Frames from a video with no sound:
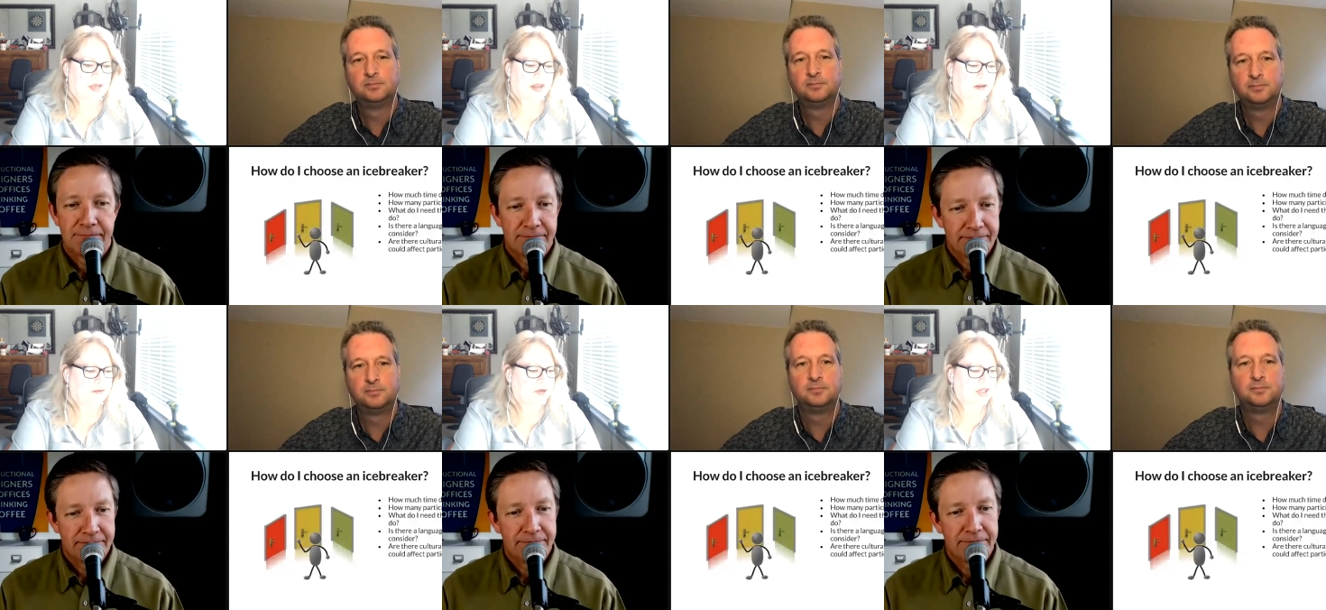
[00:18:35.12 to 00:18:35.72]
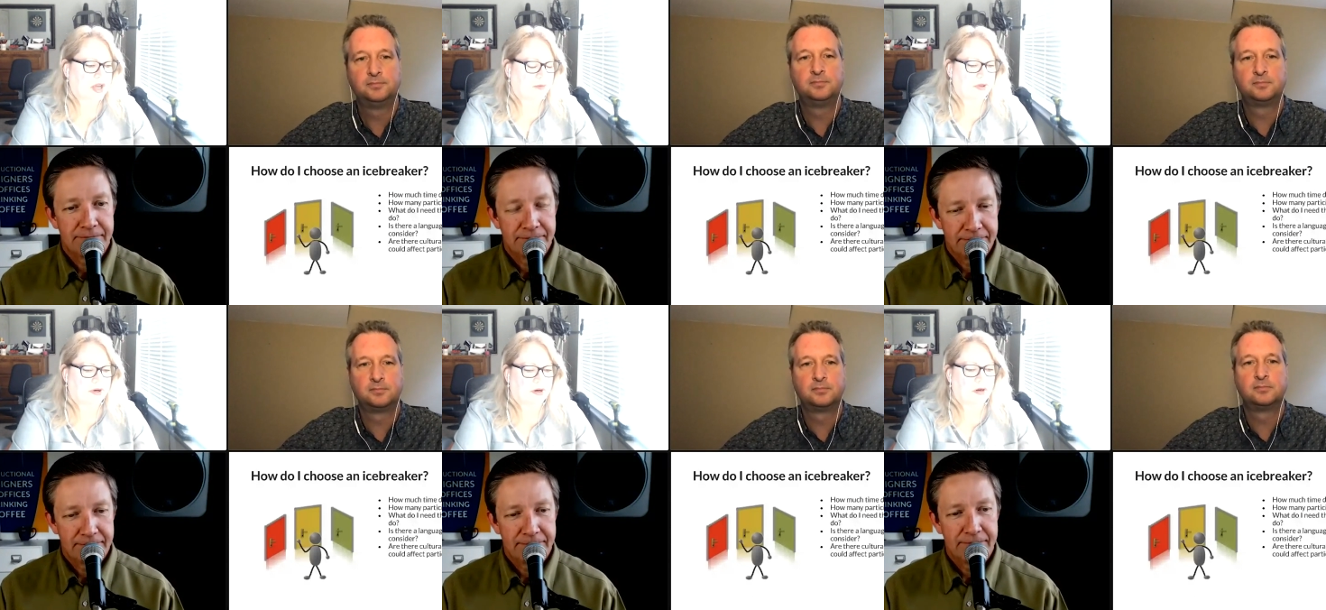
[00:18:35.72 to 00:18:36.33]
Speaker 1: I had a quick chat
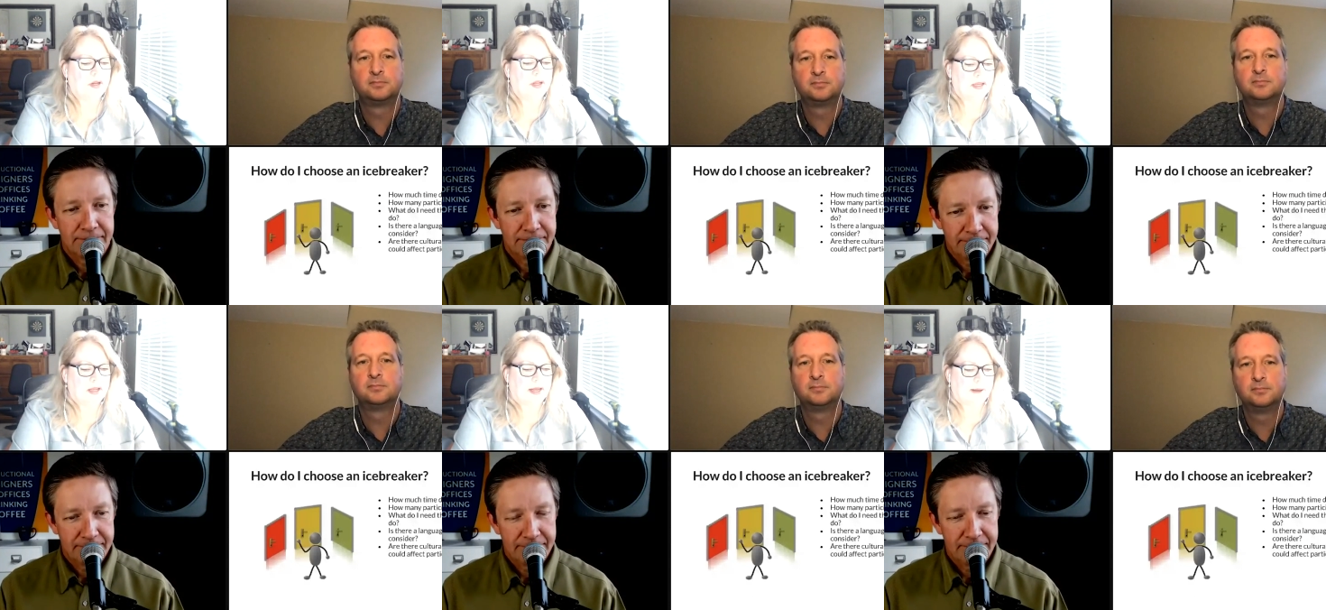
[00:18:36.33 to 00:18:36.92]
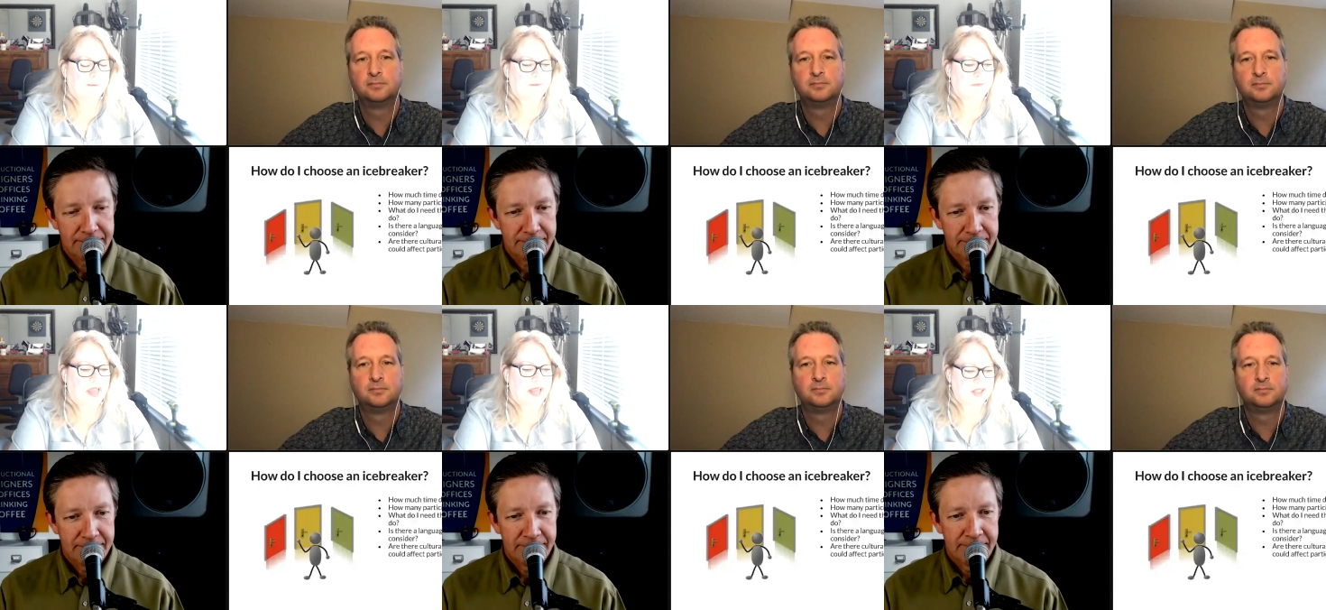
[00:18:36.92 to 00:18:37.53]
with her um,
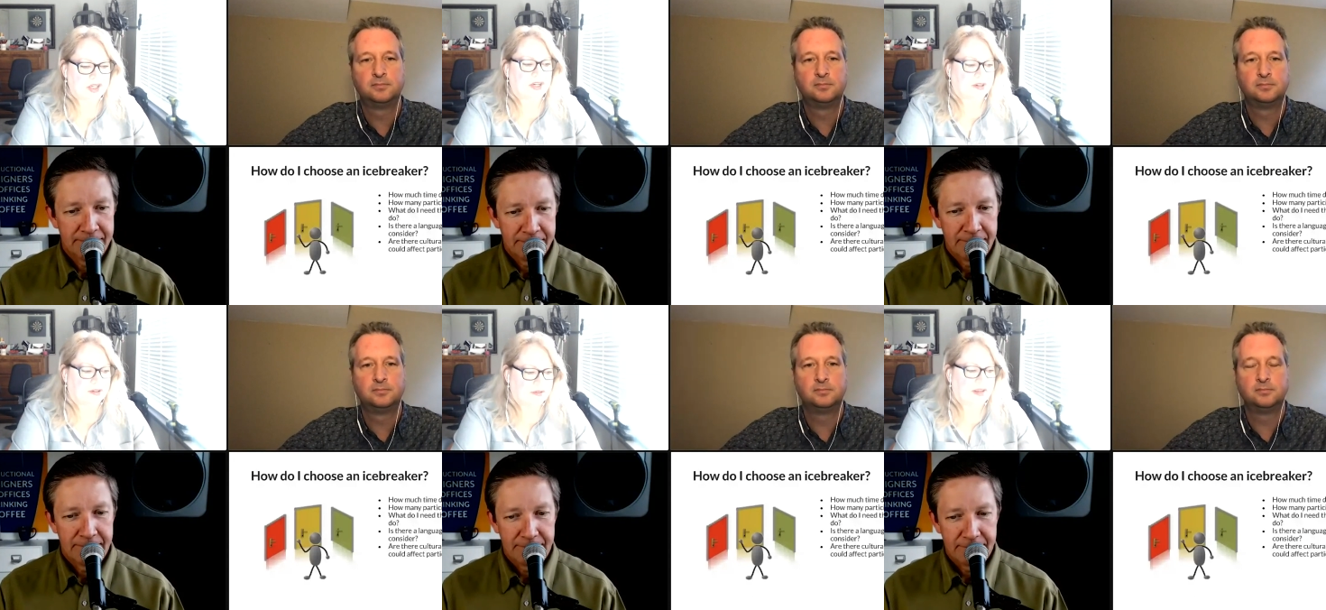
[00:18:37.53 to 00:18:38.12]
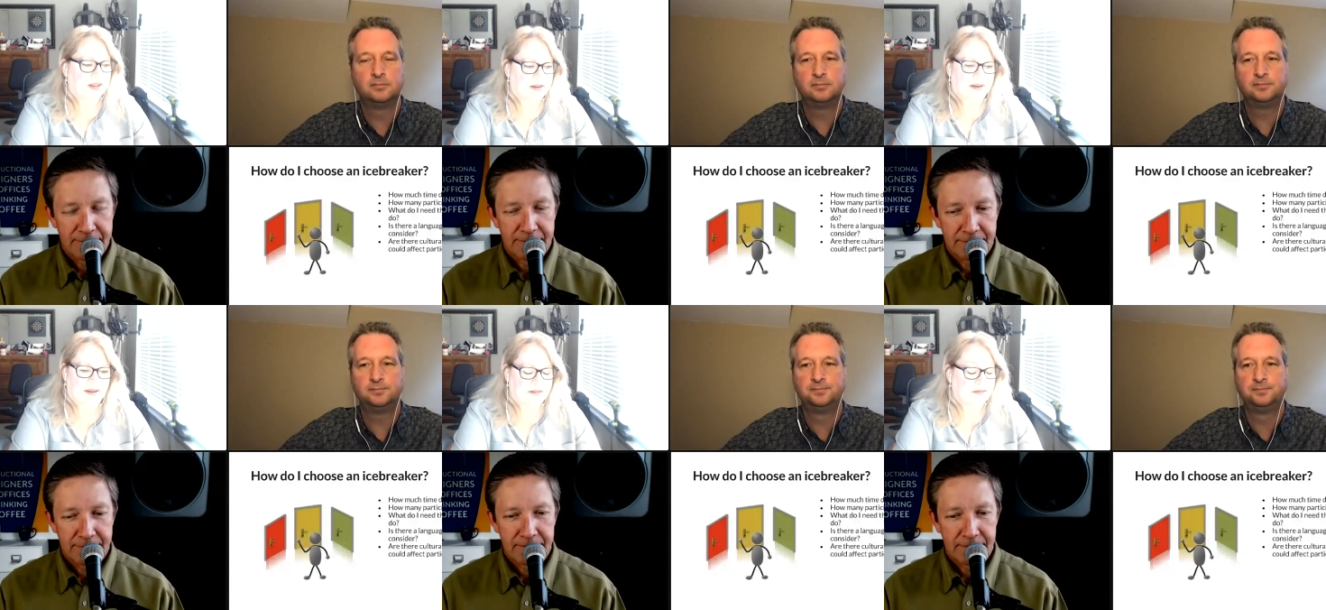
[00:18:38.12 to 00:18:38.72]
last year, and,
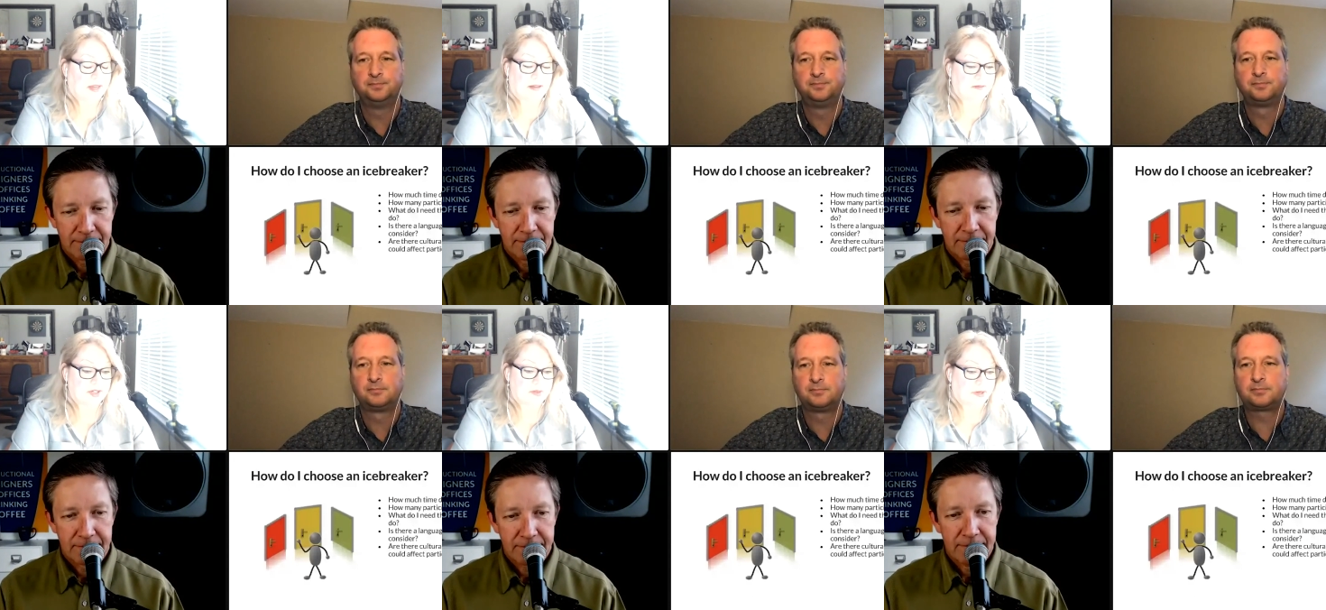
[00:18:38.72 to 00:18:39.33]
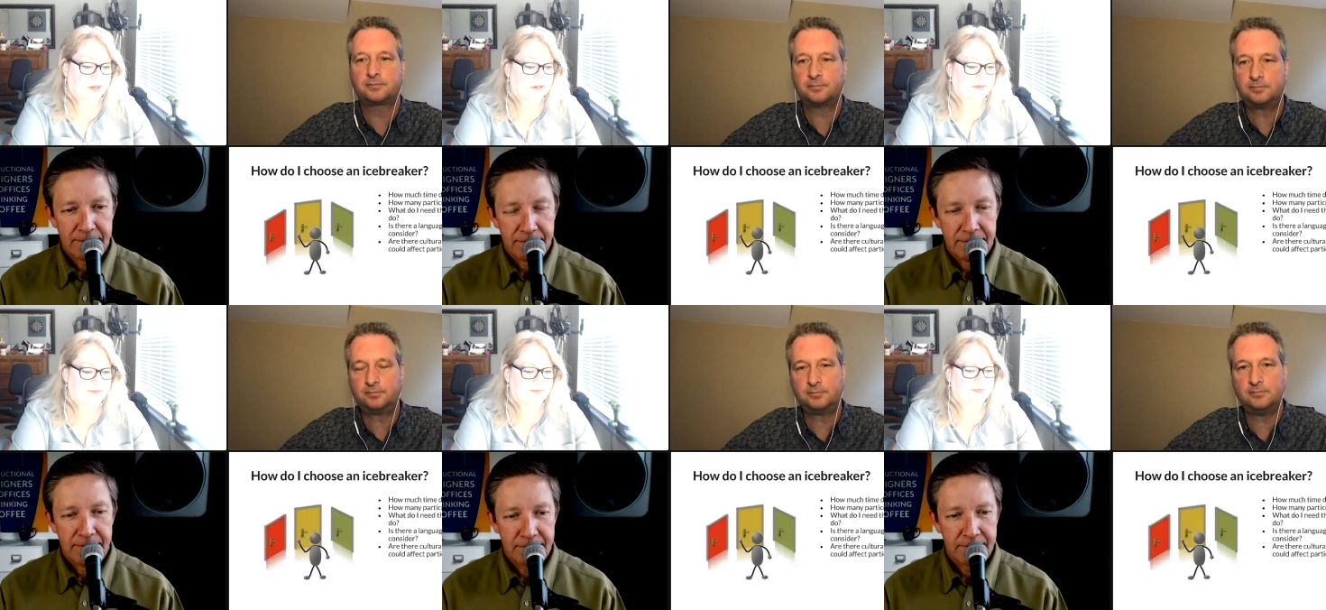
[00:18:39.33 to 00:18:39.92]
and yeah, just brilliant.
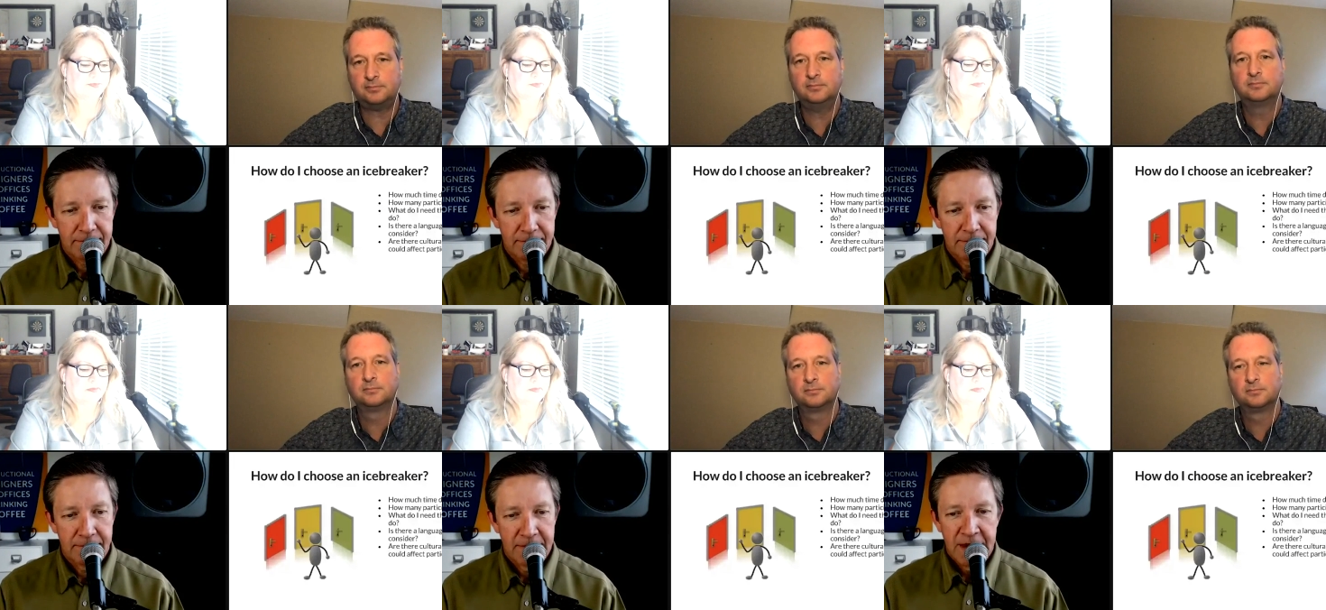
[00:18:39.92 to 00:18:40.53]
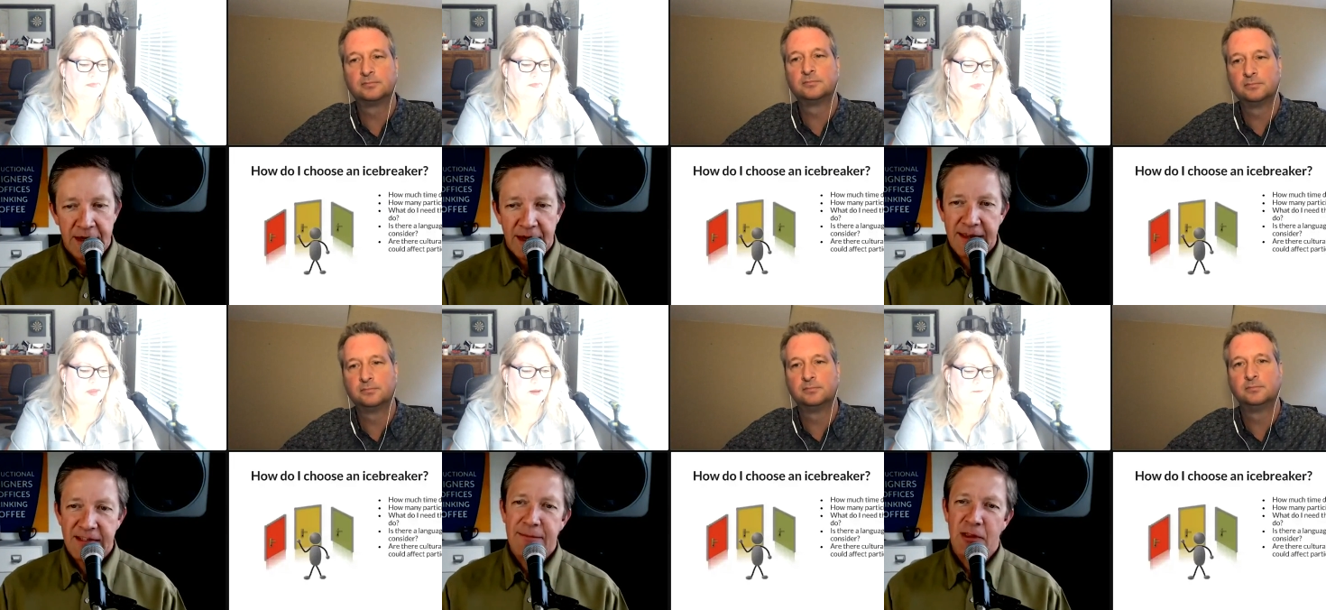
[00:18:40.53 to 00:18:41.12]
I
Speaker 2: think
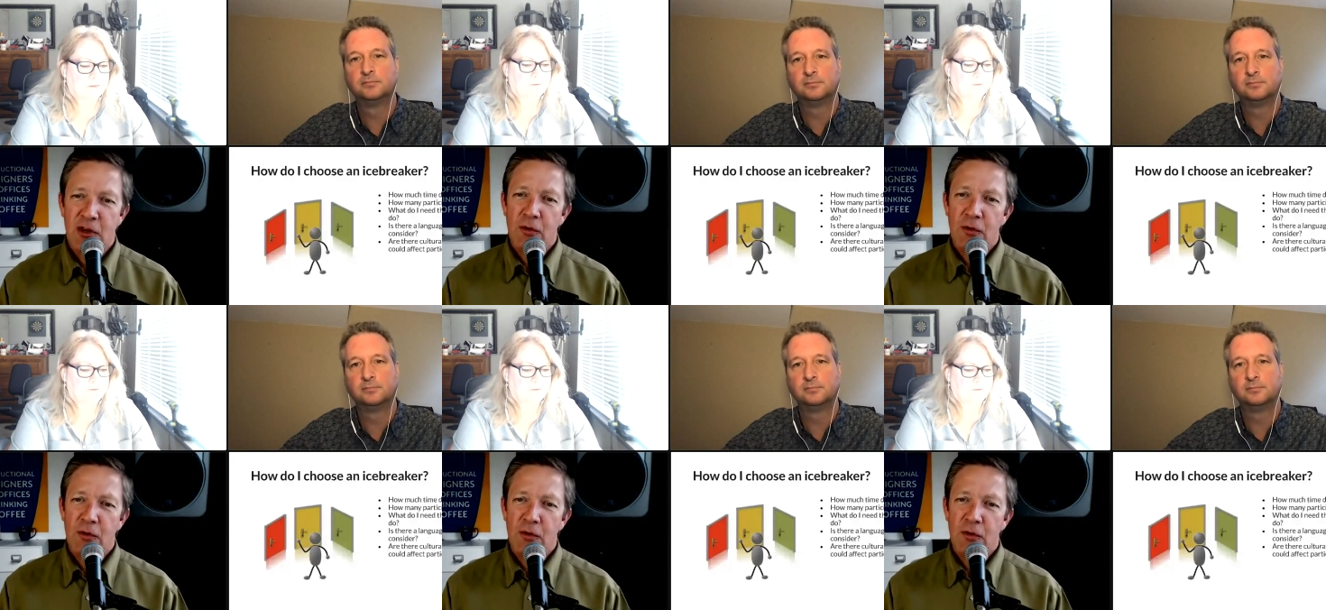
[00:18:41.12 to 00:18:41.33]
some of the cool